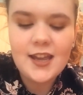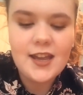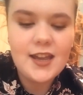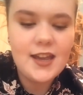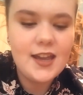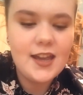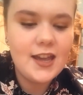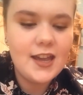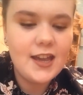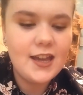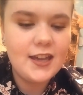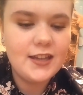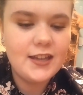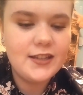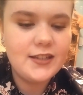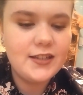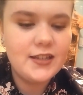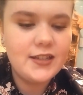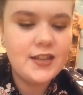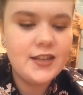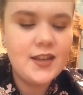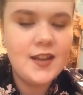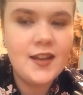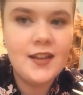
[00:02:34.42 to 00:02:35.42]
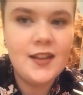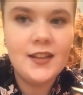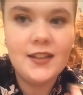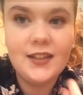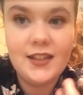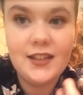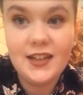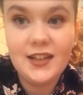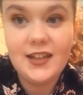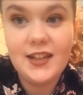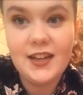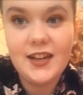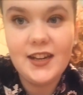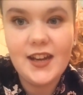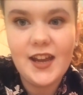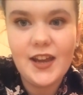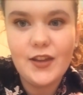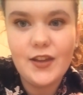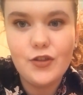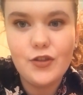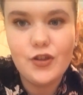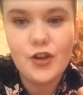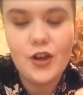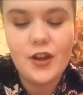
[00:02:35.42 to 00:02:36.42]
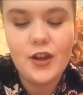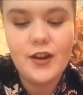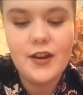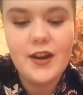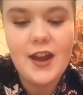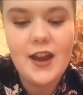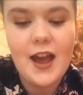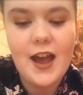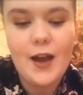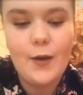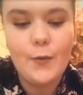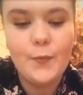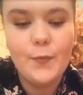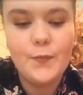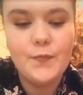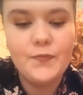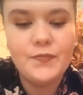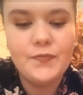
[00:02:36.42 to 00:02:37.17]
is Lady Danger. Now